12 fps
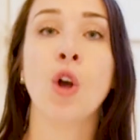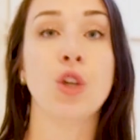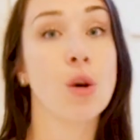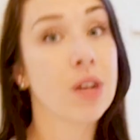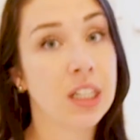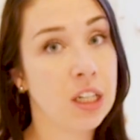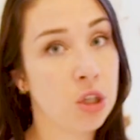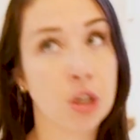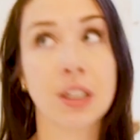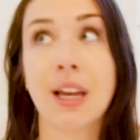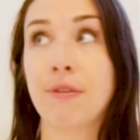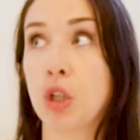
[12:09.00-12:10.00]
Yoga
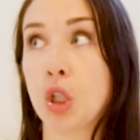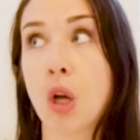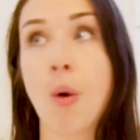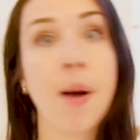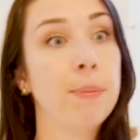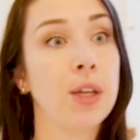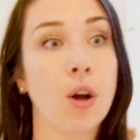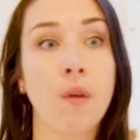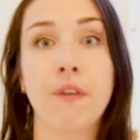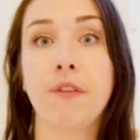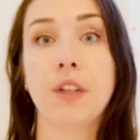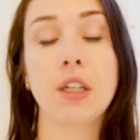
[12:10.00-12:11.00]
teachers have to show up,
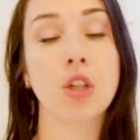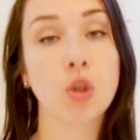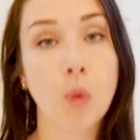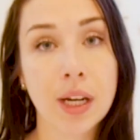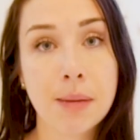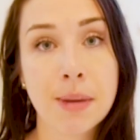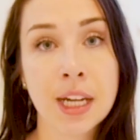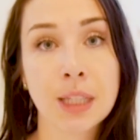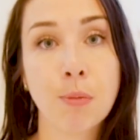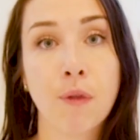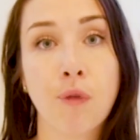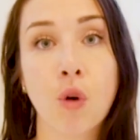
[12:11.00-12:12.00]
15 to 20 minutes
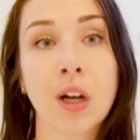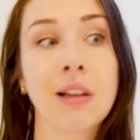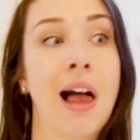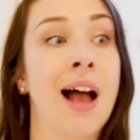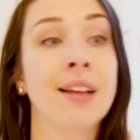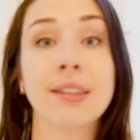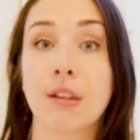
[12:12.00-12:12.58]
before class.